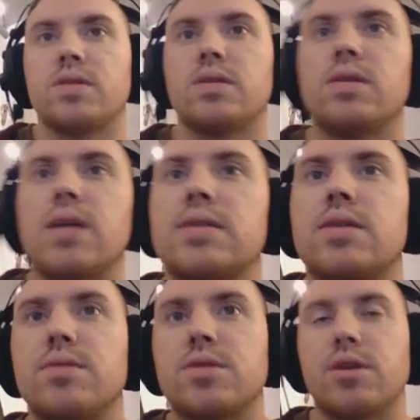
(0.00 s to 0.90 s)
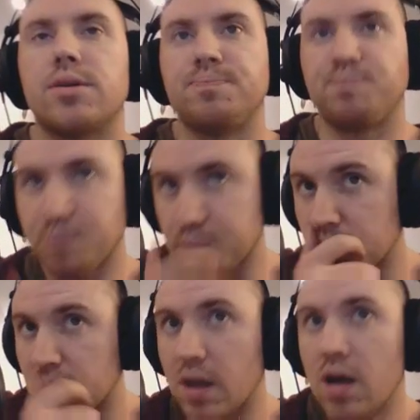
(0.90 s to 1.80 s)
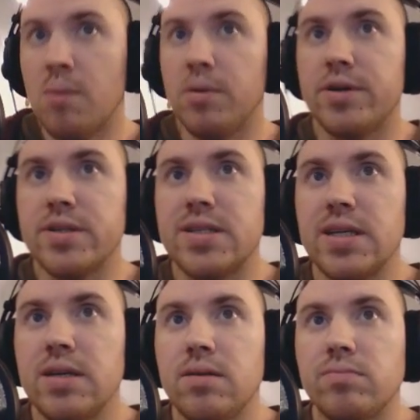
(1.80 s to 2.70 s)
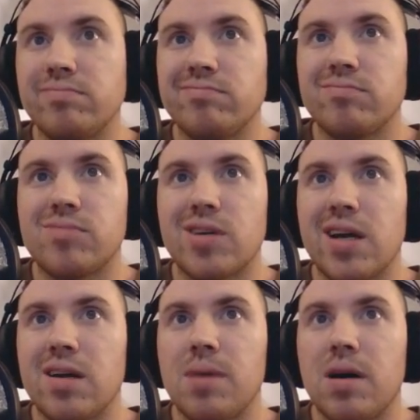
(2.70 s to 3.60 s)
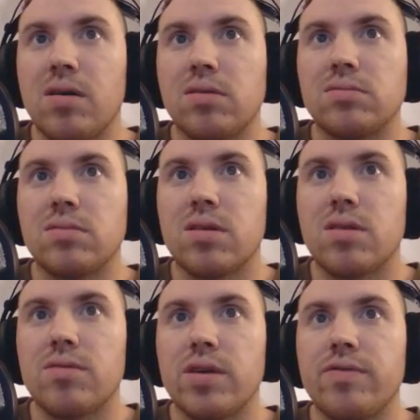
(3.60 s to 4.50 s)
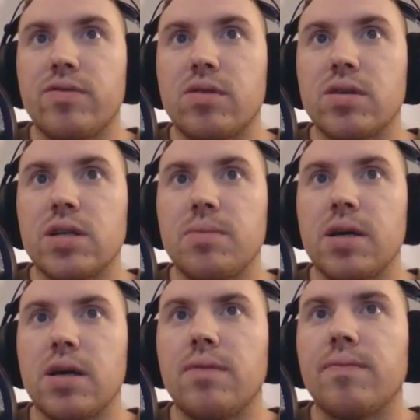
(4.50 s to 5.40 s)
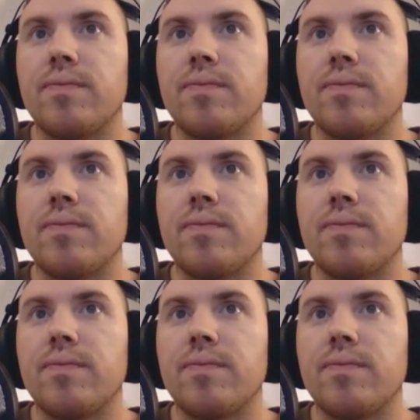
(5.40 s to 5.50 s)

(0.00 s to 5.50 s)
That sounds good. But you can see we're getting about 3-4 dB